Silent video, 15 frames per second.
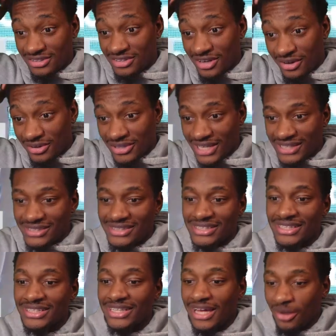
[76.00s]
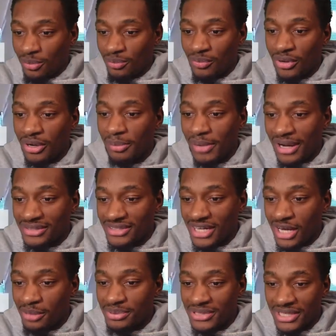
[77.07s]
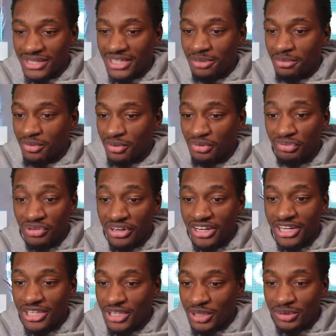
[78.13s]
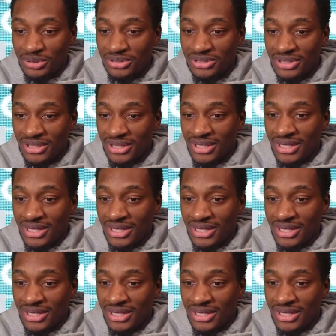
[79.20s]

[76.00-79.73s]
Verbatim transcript: you know, they see that we're about to upset them or we're very close.